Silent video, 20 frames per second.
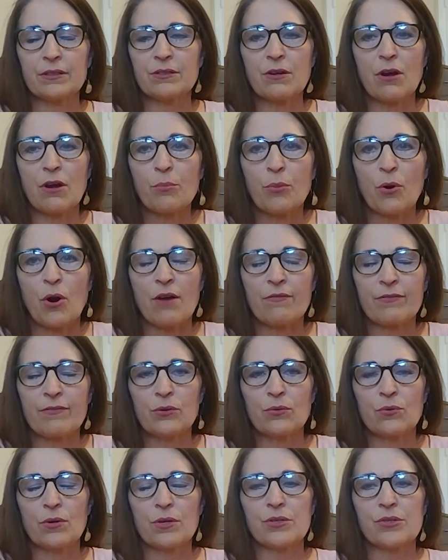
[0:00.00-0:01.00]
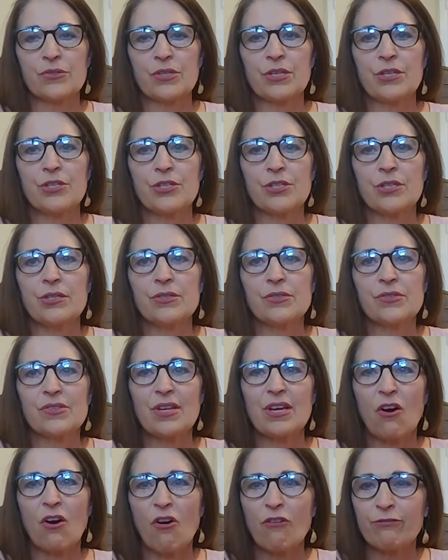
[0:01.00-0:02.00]
they're not profit organizations,
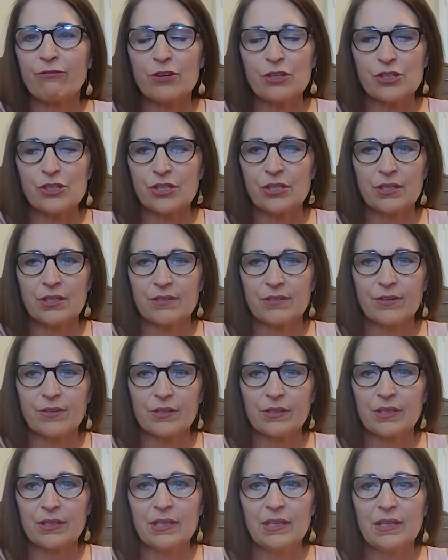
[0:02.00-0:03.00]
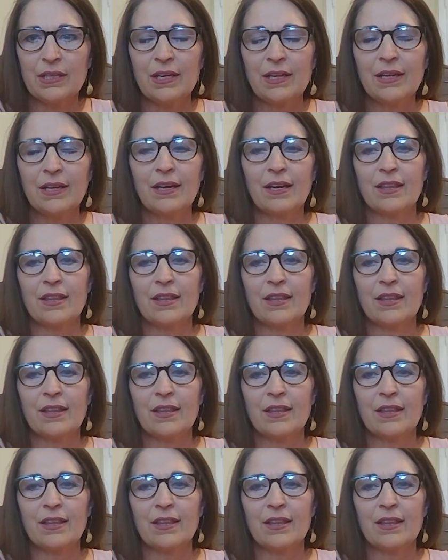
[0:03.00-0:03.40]
they all function differently.